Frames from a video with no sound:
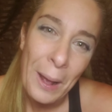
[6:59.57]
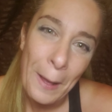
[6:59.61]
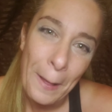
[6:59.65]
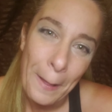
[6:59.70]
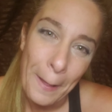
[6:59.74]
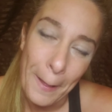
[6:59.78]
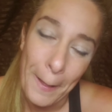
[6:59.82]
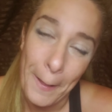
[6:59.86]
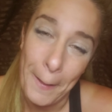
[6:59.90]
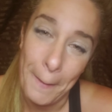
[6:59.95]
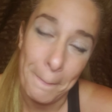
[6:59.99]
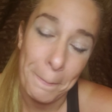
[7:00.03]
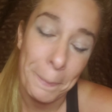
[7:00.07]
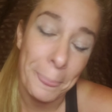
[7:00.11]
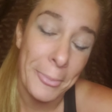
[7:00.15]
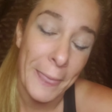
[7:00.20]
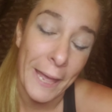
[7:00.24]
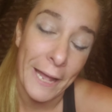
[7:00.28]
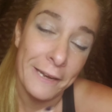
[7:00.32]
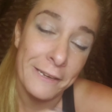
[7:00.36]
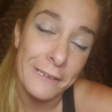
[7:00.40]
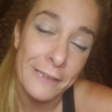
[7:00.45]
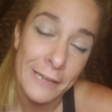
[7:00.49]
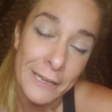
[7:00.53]

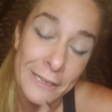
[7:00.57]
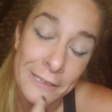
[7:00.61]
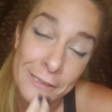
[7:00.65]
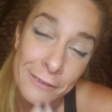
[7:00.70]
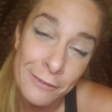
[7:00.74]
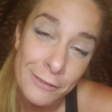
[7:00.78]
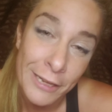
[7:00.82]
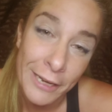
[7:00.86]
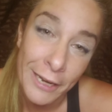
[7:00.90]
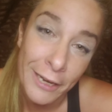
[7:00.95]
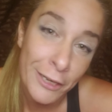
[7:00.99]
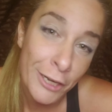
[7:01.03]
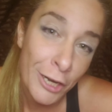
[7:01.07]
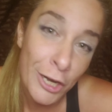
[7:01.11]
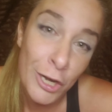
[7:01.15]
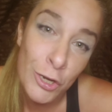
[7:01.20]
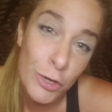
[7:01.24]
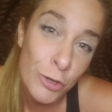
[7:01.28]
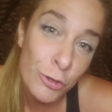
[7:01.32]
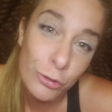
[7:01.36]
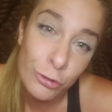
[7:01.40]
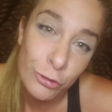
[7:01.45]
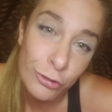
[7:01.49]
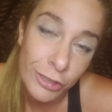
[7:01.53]
And that is an
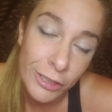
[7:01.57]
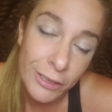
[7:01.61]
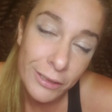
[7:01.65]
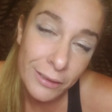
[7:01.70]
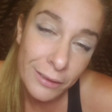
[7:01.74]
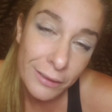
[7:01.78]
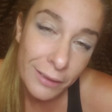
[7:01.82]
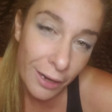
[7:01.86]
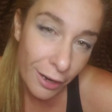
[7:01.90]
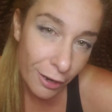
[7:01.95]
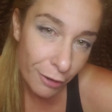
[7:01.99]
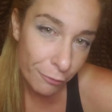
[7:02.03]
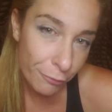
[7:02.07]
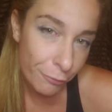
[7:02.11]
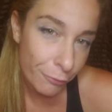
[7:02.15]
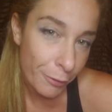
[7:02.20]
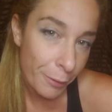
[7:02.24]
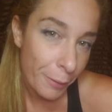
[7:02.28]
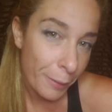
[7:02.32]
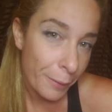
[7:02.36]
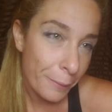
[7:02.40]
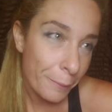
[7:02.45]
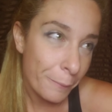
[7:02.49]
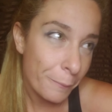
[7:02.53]
illusion of
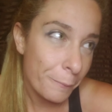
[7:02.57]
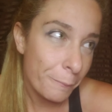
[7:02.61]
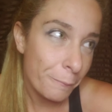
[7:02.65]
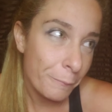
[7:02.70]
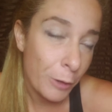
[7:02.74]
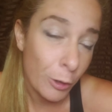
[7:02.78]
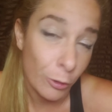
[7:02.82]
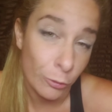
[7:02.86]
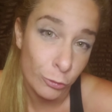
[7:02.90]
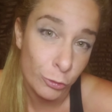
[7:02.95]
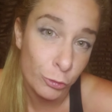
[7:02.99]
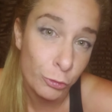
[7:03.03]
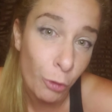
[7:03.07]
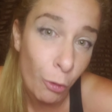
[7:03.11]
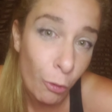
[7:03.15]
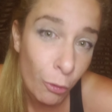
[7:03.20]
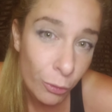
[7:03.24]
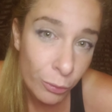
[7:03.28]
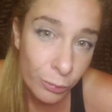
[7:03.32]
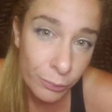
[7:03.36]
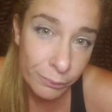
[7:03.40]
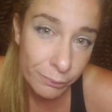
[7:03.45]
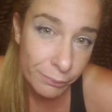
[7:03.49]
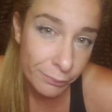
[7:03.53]
control.